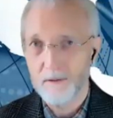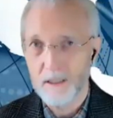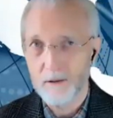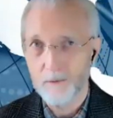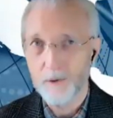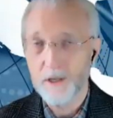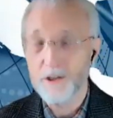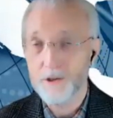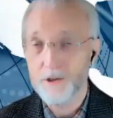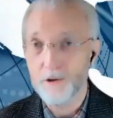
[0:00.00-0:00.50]

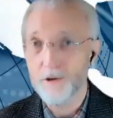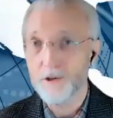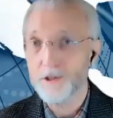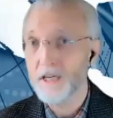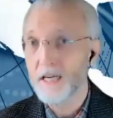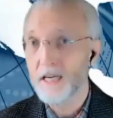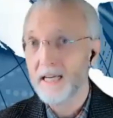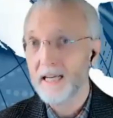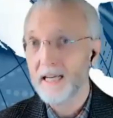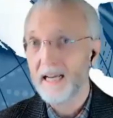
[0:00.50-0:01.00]

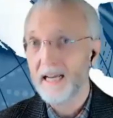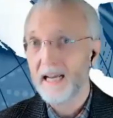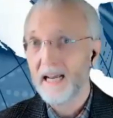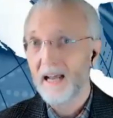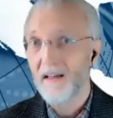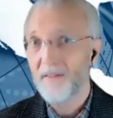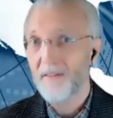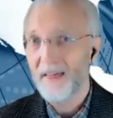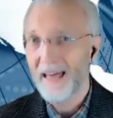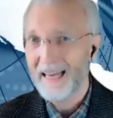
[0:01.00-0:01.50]
Research.
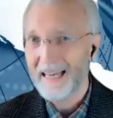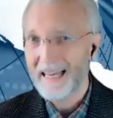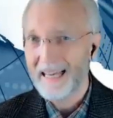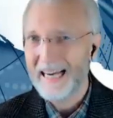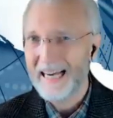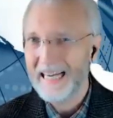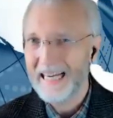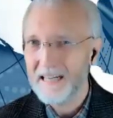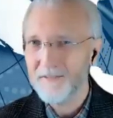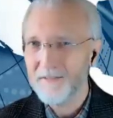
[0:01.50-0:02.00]
That
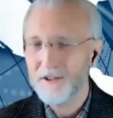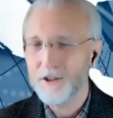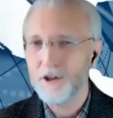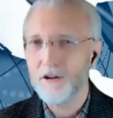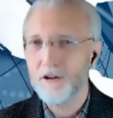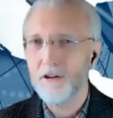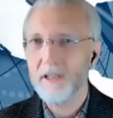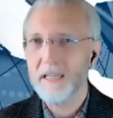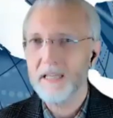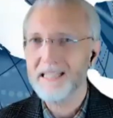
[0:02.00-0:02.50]
kind of a
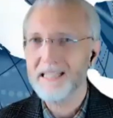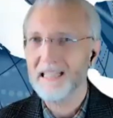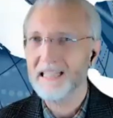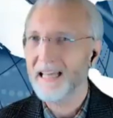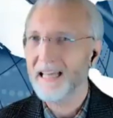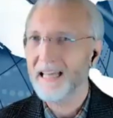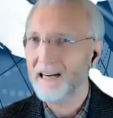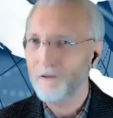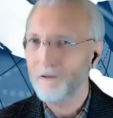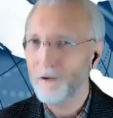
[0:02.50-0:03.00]
journal gets a
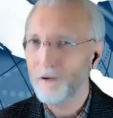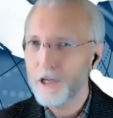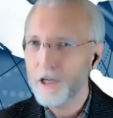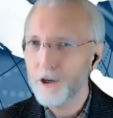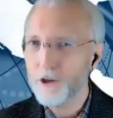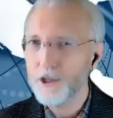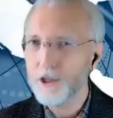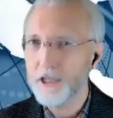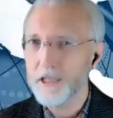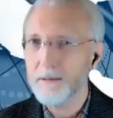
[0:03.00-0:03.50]
lot of
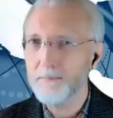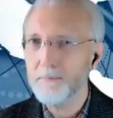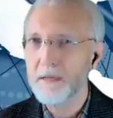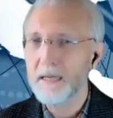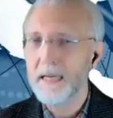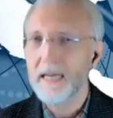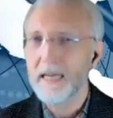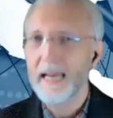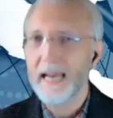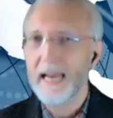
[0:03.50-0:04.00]
readership.
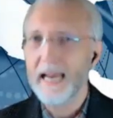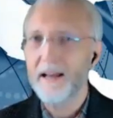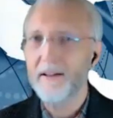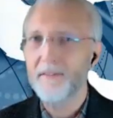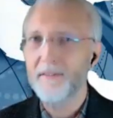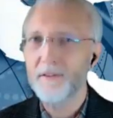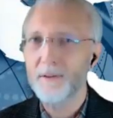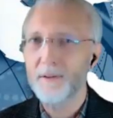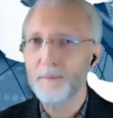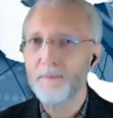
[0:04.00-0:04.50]

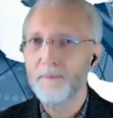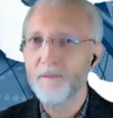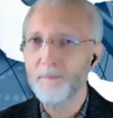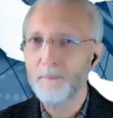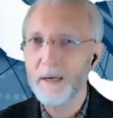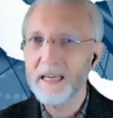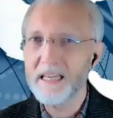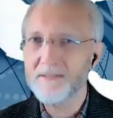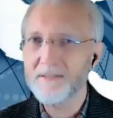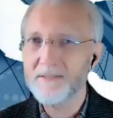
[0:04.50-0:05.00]
And the
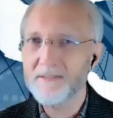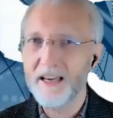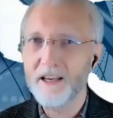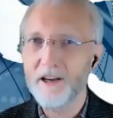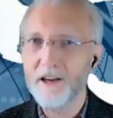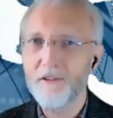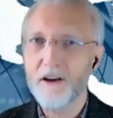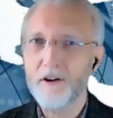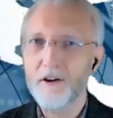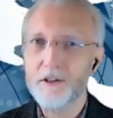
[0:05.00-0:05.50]
biggest
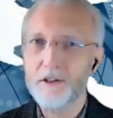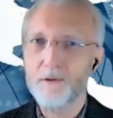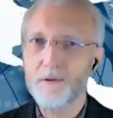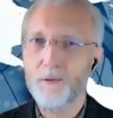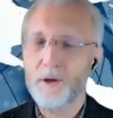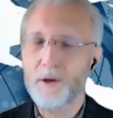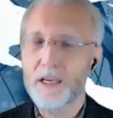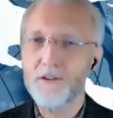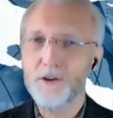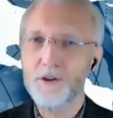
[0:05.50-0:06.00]
value there is if
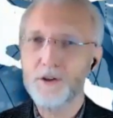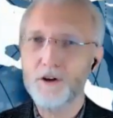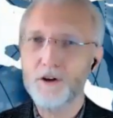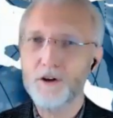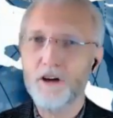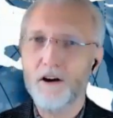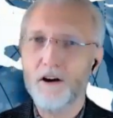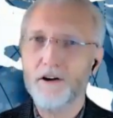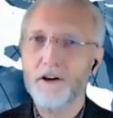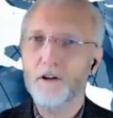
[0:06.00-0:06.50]
we get the
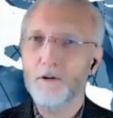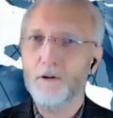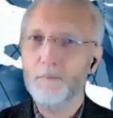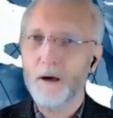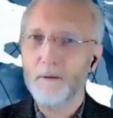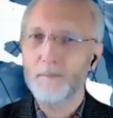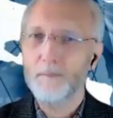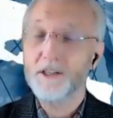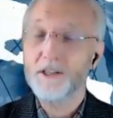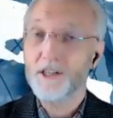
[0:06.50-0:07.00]
journal article
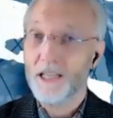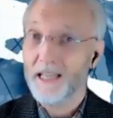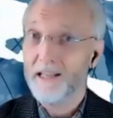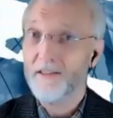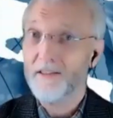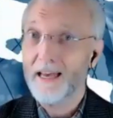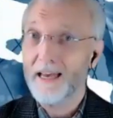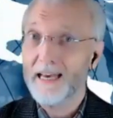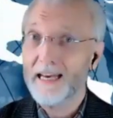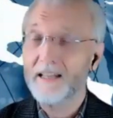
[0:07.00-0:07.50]
published like
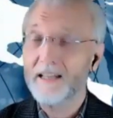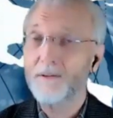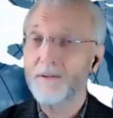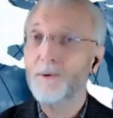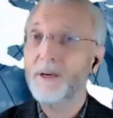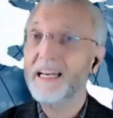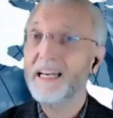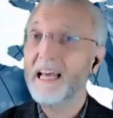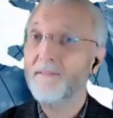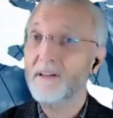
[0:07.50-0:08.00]
that, then
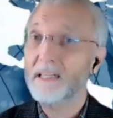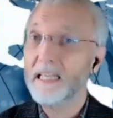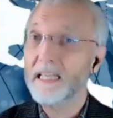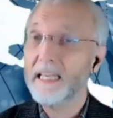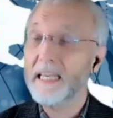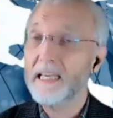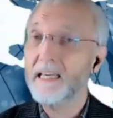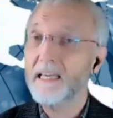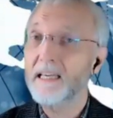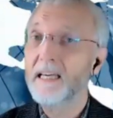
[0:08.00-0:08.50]
we can have a
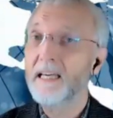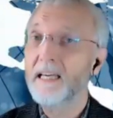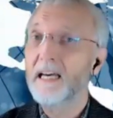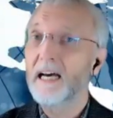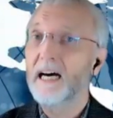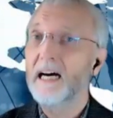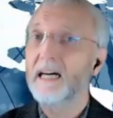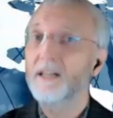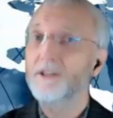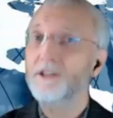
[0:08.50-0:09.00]
link
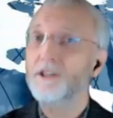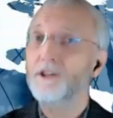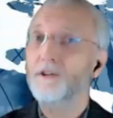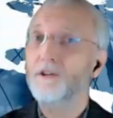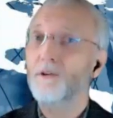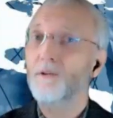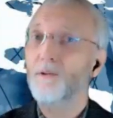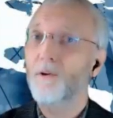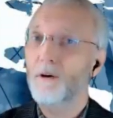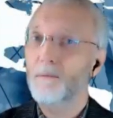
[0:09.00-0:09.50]

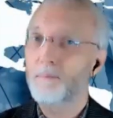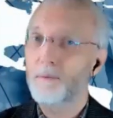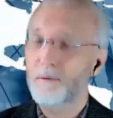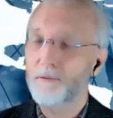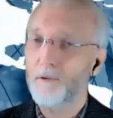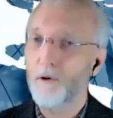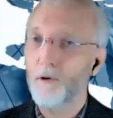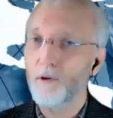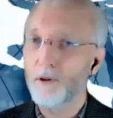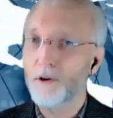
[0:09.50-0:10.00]
to a
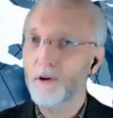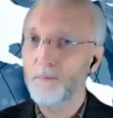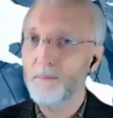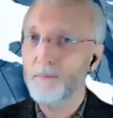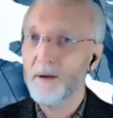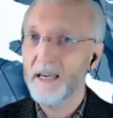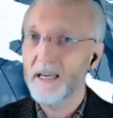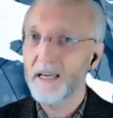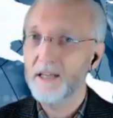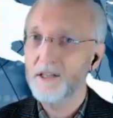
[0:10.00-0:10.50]
portfolio
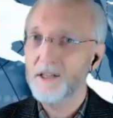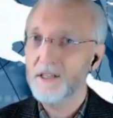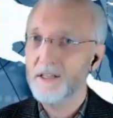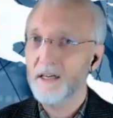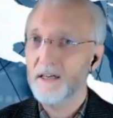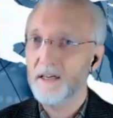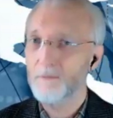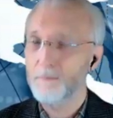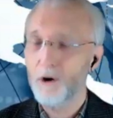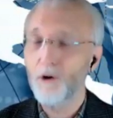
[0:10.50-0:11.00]
page
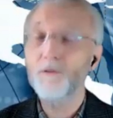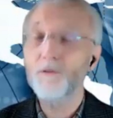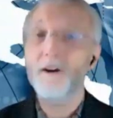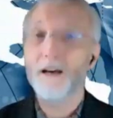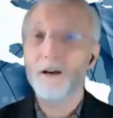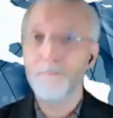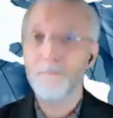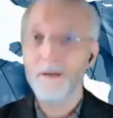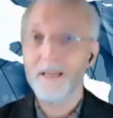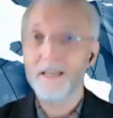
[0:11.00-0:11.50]
or
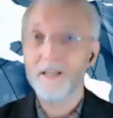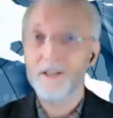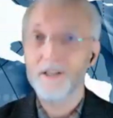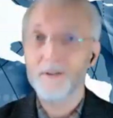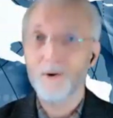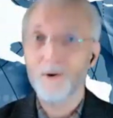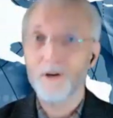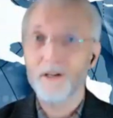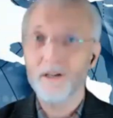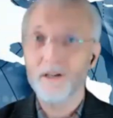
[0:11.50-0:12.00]
profile
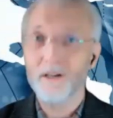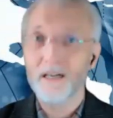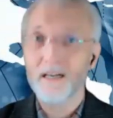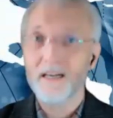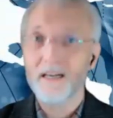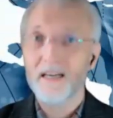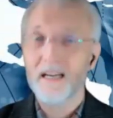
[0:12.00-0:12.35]
page where